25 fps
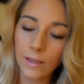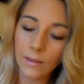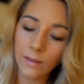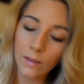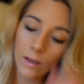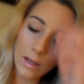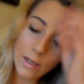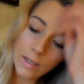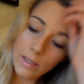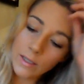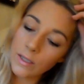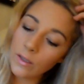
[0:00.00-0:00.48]

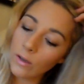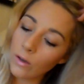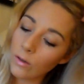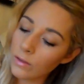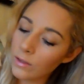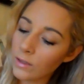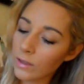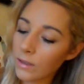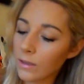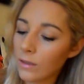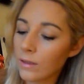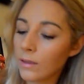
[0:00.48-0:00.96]
has
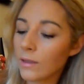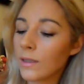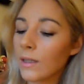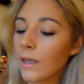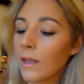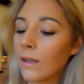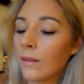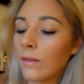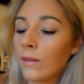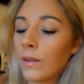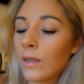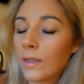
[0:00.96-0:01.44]
antioxidants
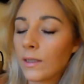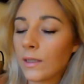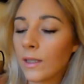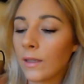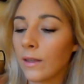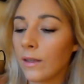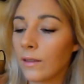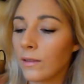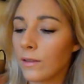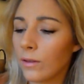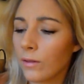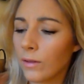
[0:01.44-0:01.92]
and things
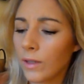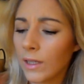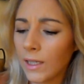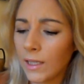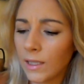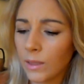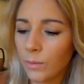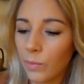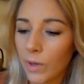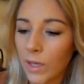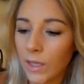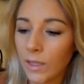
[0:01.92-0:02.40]
like that, so I
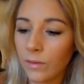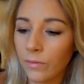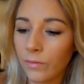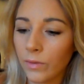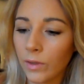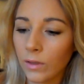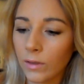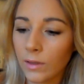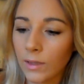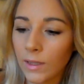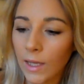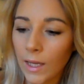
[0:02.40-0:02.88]
think it's better
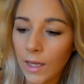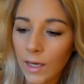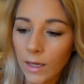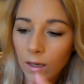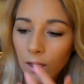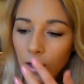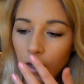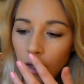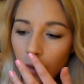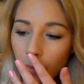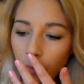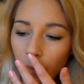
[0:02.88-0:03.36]
for your
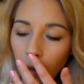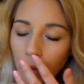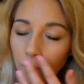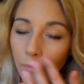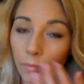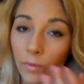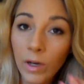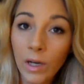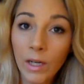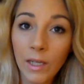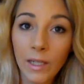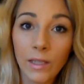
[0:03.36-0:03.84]
skin. But
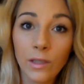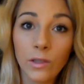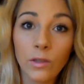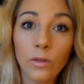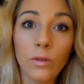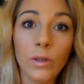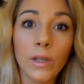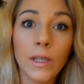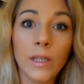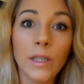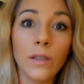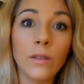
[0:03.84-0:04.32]
I'm really
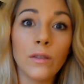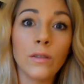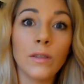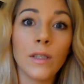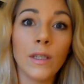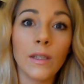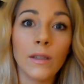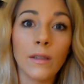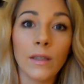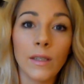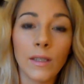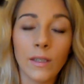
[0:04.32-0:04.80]
enjoying
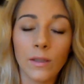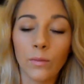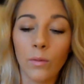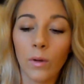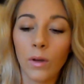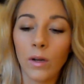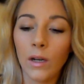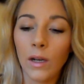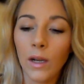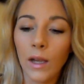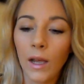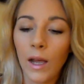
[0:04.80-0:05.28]
using this
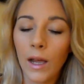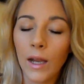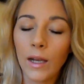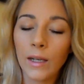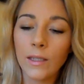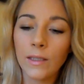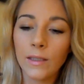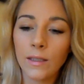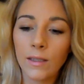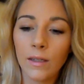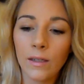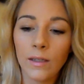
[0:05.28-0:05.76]
one,
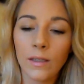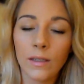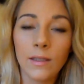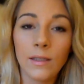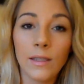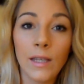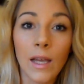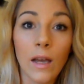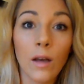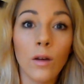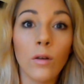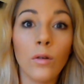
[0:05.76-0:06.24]
and it's going to
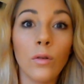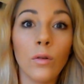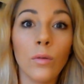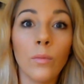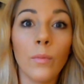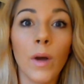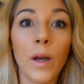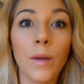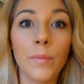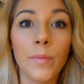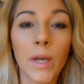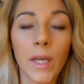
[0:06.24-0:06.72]
set
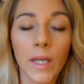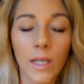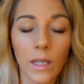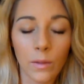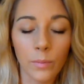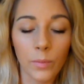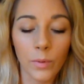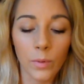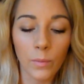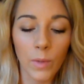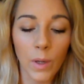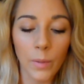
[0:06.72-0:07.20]
all my
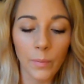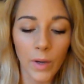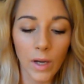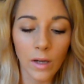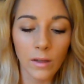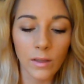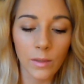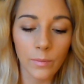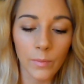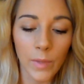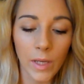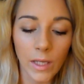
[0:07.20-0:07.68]
makeup, all my
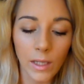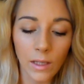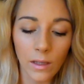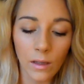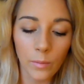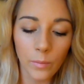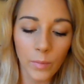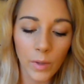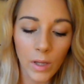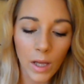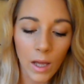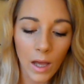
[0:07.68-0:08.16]
powder
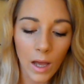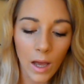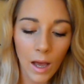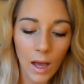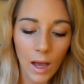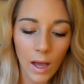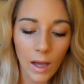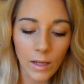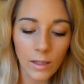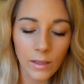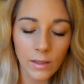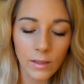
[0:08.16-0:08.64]
makeup,
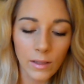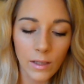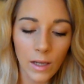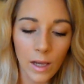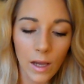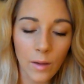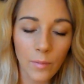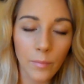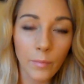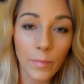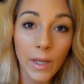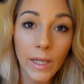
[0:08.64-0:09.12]
and
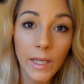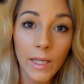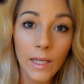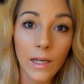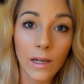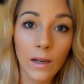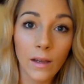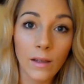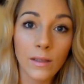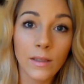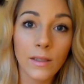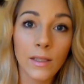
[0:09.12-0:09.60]
make
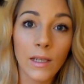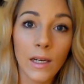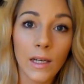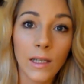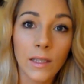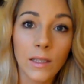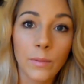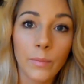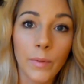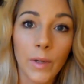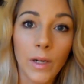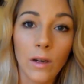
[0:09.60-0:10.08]
it last a
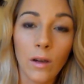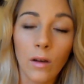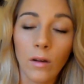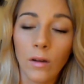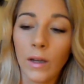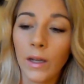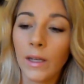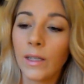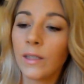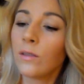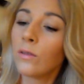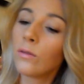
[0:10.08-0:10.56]
little bit
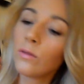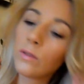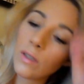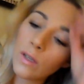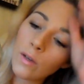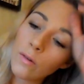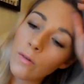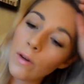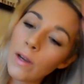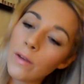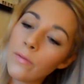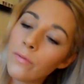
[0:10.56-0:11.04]
longer. It's
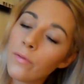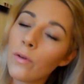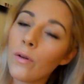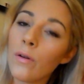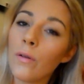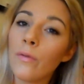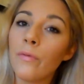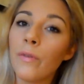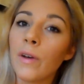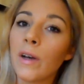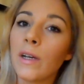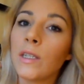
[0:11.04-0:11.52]
also great for
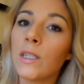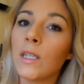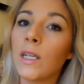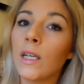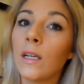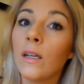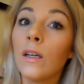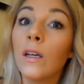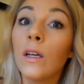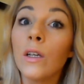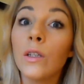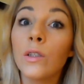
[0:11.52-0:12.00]

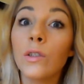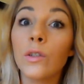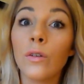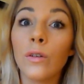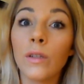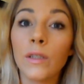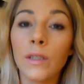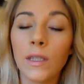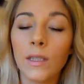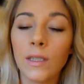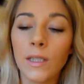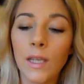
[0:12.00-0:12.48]
refreshing
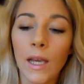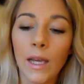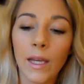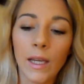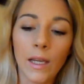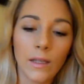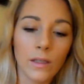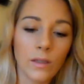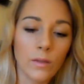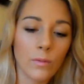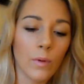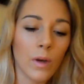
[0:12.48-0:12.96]
during the
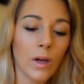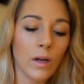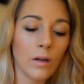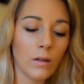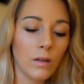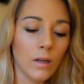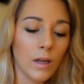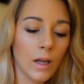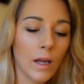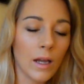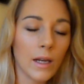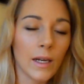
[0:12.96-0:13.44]
day as
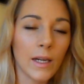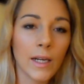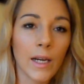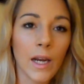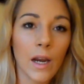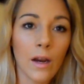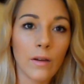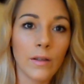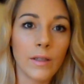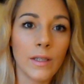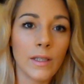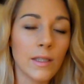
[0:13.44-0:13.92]
well, and I
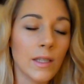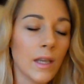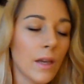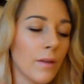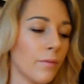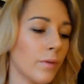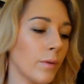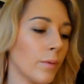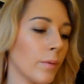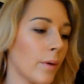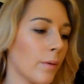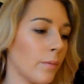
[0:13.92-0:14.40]
carry this
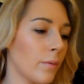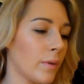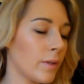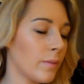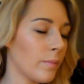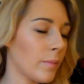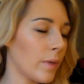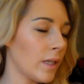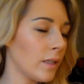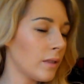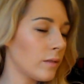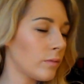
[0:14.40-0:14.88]
everywhere
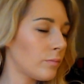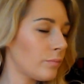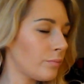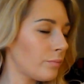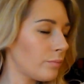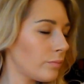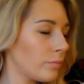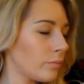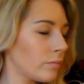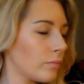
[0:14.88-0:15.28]
with me.